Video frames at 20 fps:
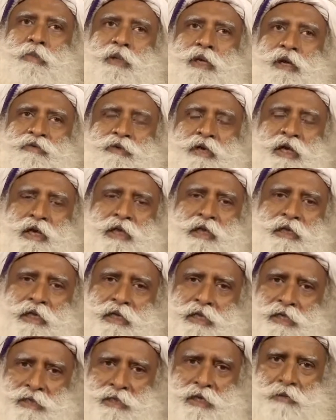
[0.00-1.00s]
definitely
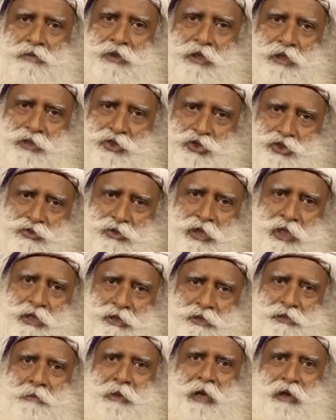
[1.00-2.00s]
there is something
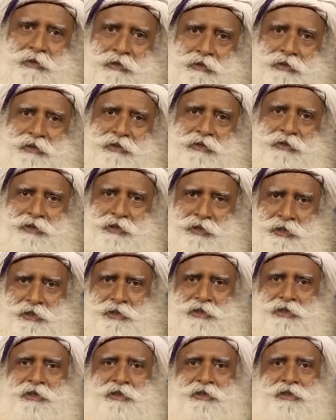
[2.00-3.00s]
strange about
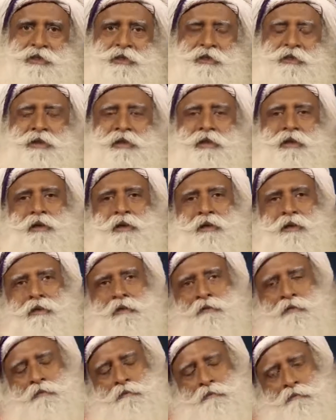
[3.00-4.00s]
this,
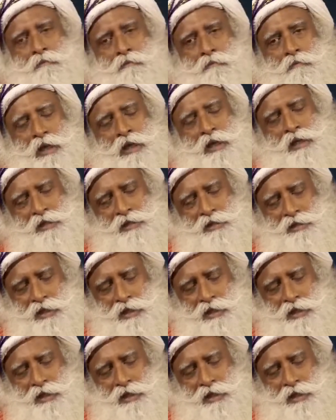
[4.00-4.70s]
but at the